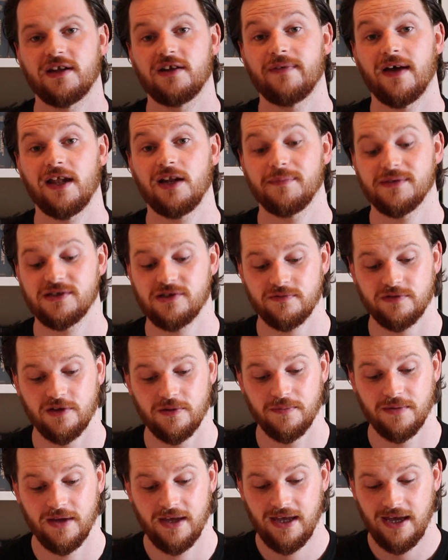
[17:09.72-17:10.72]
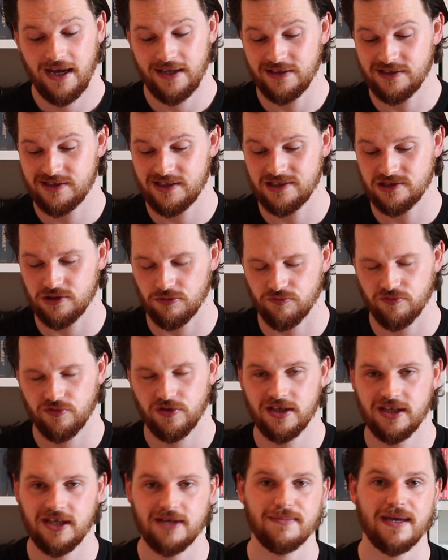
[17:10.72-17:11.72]
the development of them. And you see some
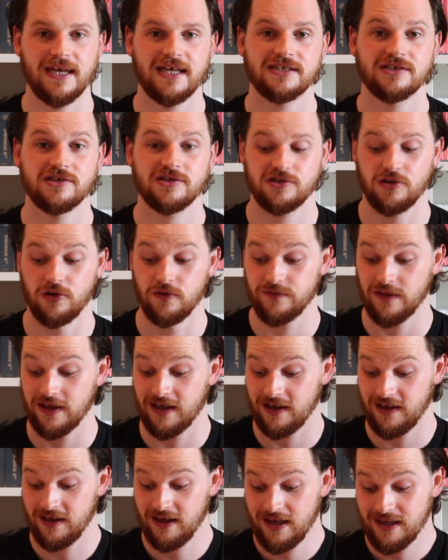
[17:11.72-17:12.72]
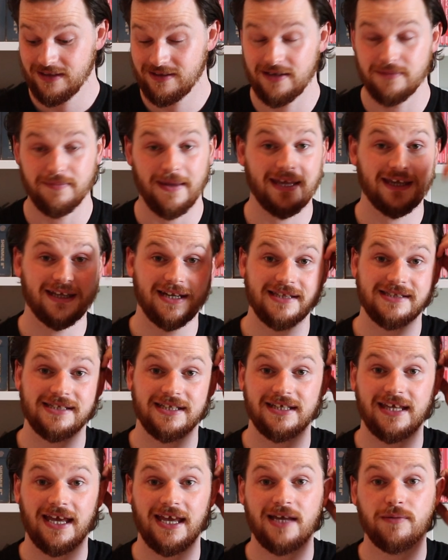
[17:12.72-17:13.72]
really amazing stuff that didn't make it into
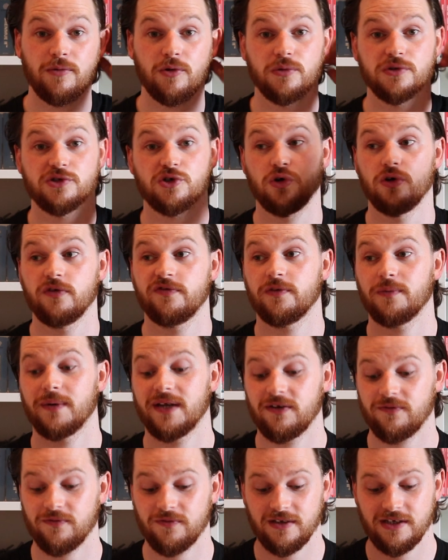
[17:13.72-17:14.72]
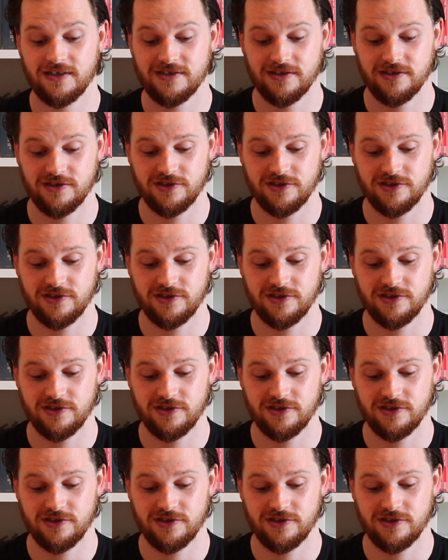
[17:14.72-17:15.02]
the game or was cut for whatever reason.